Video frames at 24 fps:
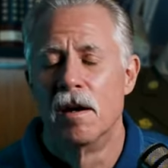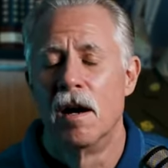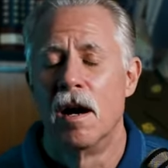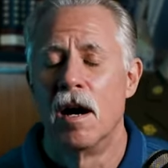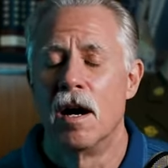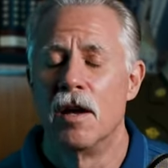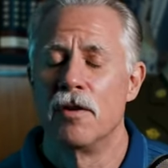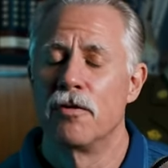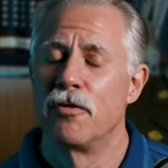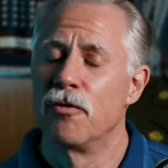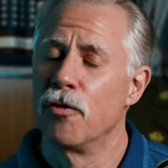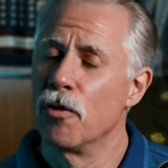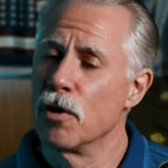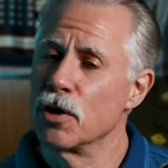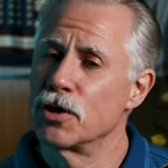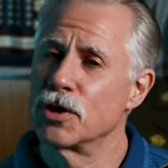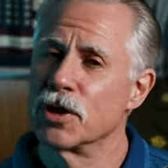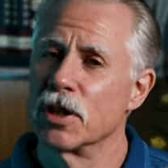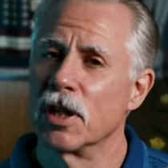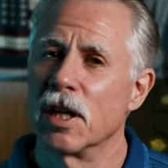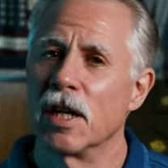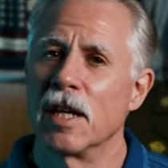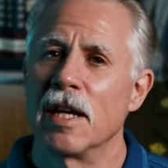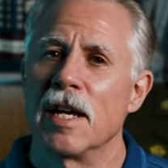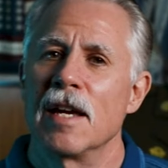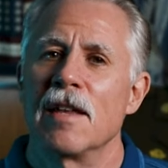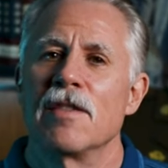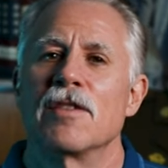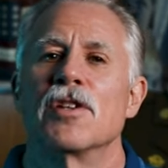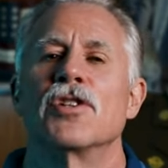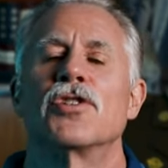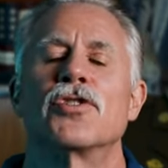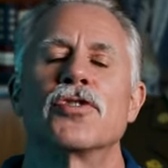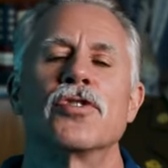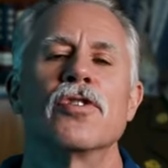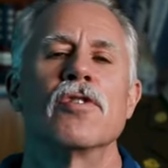Unfortunately,
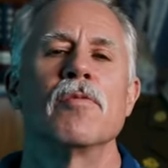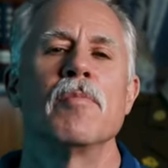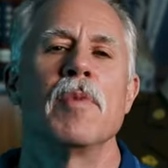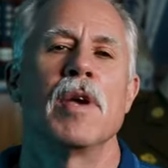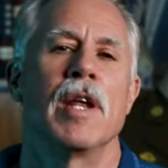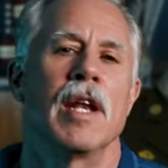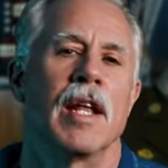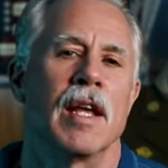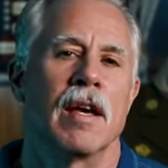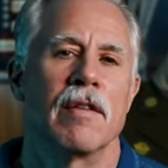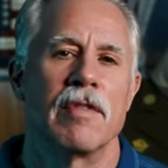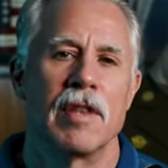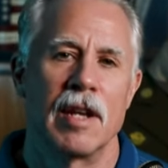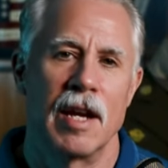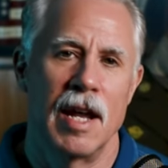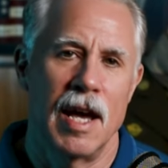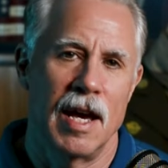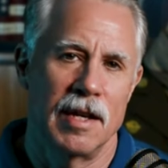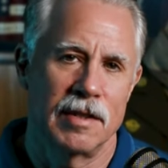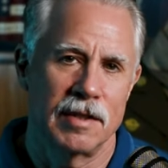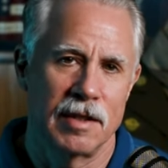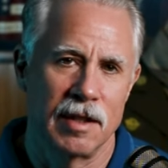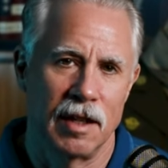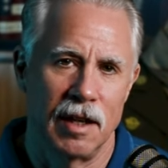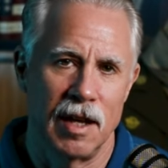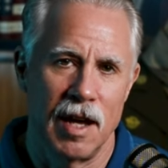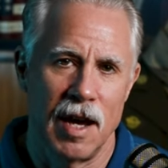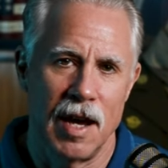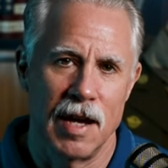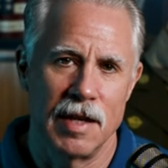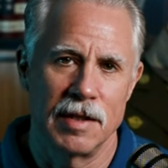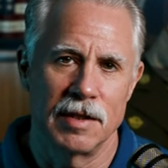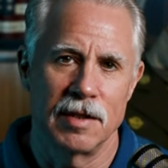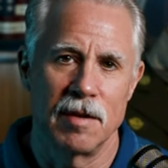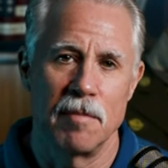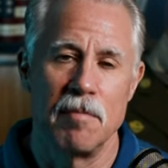the true meaning of the Nazca
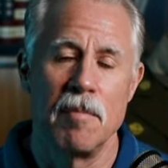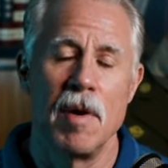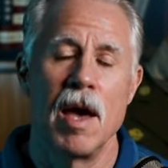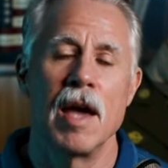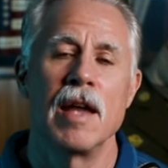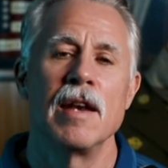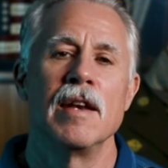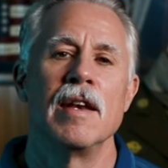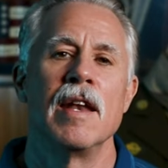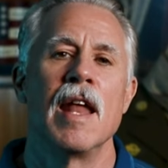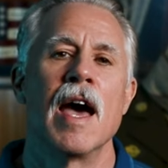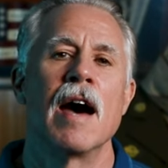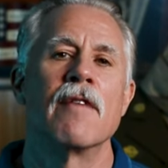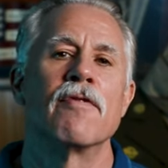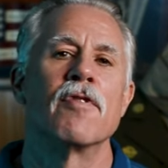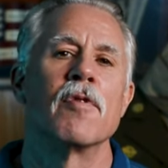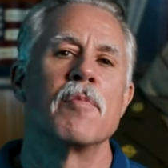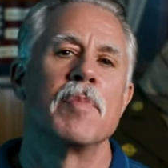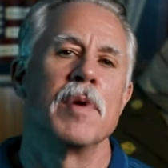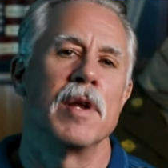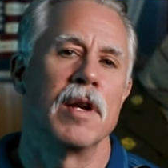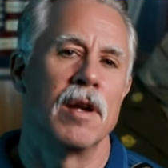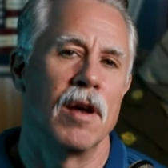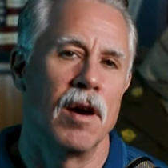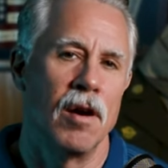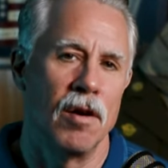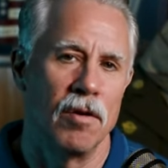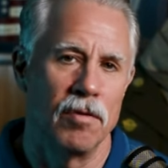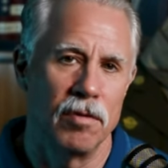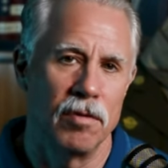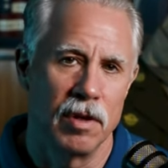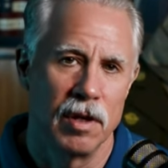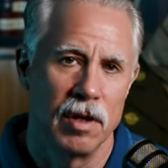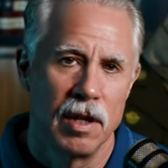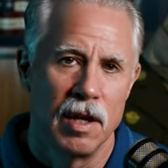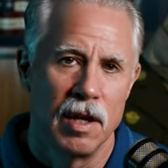lines may never be
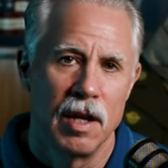known,